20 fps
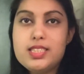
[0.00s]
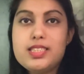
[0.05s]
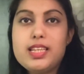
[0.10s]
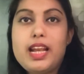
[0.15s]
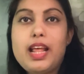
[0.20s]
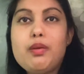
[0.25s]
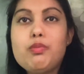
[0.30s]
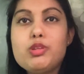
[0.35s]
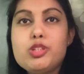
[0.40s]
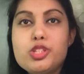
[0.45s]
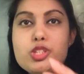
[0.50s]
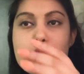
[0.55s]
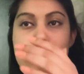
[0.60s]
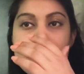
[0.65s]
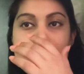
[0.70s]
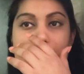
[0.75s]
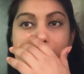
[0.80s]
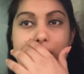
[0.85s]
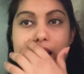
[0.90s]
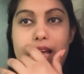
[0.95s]
that I would just
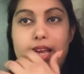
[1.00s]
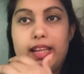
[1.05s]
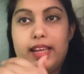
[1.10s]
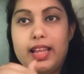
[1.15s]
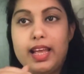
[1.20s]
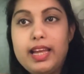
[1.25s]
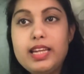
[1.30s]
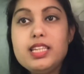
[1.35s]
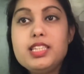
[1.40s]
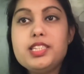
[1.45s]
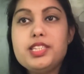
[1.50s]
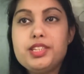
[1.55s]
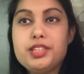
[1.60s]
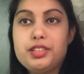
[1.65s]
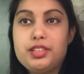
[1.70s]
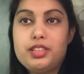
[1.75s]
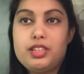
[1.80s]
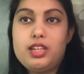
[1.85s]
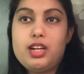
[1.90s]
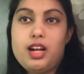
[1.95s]
want to highlight
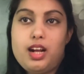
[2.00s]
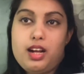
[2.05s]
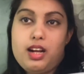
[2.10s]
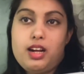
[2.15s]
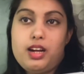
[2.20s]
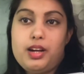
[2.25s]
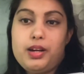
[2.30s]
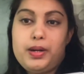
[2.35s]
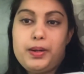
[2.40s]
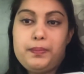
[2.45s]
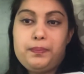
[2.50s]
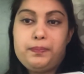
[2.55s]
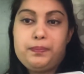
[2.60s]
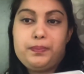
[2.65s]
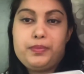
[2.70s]
here are